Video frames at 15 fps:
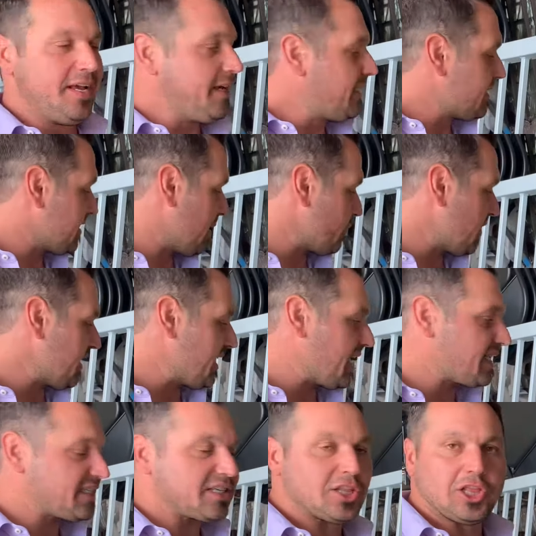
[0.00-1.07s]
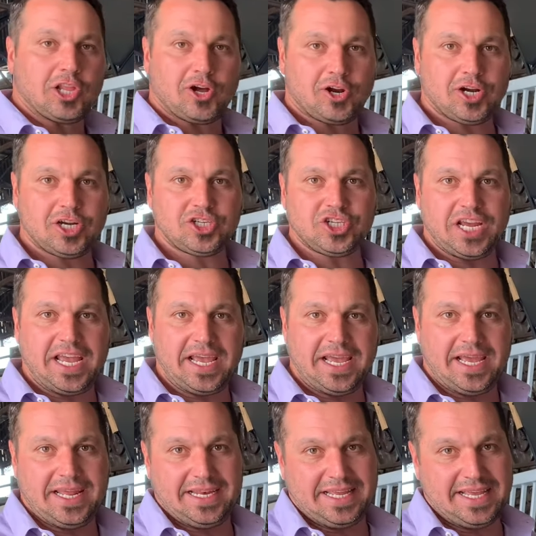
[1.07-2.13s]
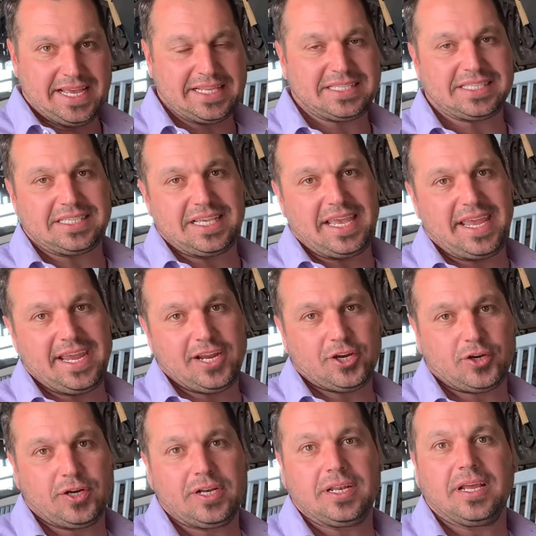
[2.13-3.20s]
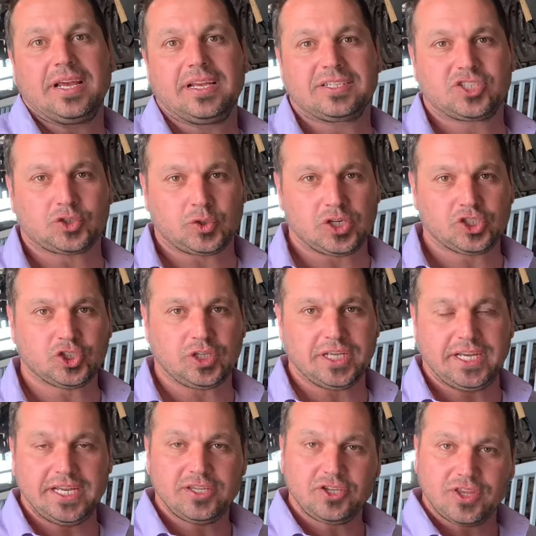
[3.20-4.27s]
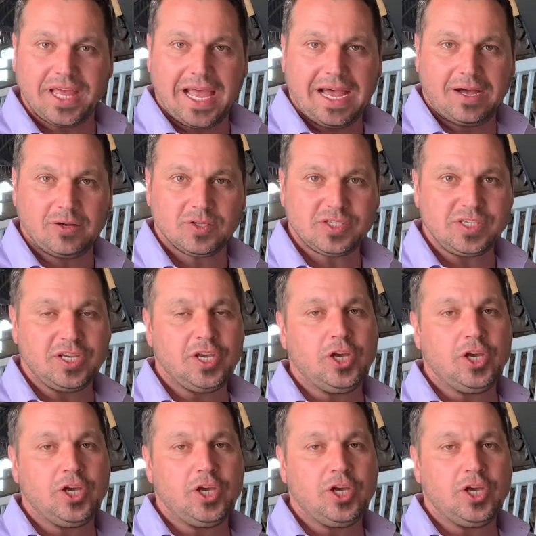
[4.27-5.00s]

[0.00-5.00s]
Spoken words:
Something that's large and gets anchored structurally into the house,